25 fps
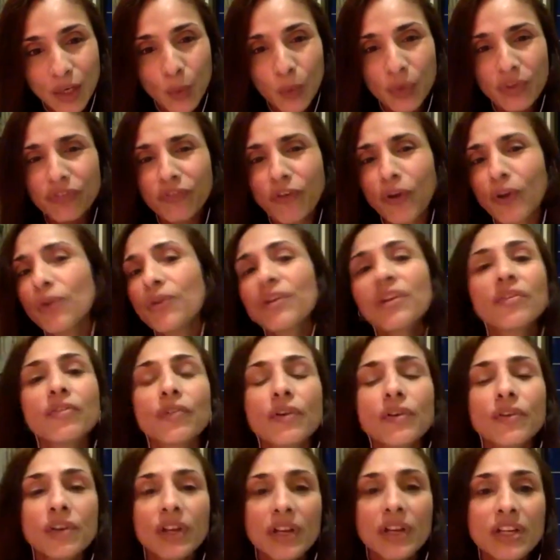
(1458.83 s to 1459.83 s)
we follow
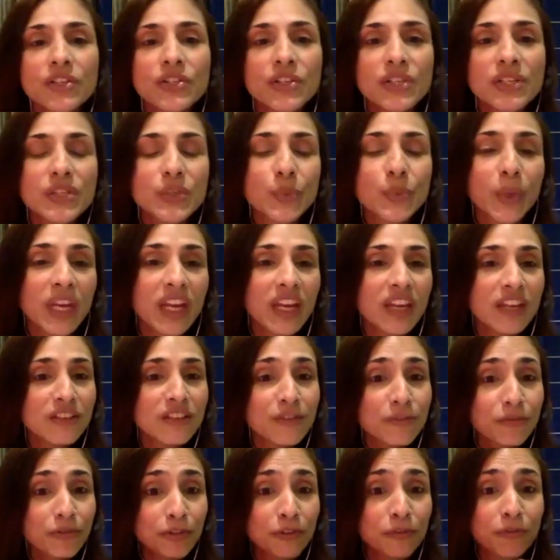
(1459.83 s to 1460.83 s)
different religions, we eat
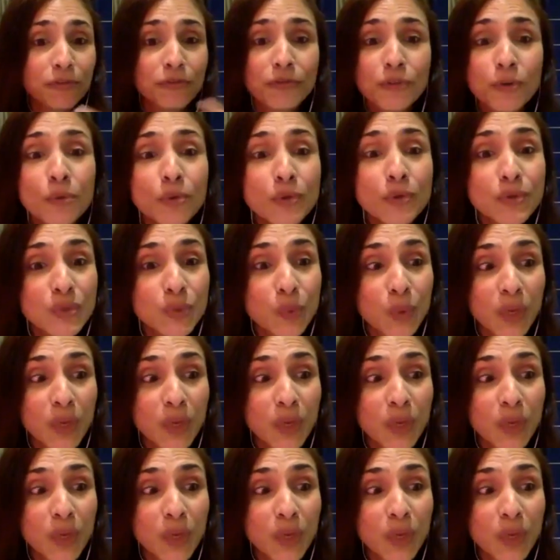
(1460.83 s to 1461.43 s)
different foods,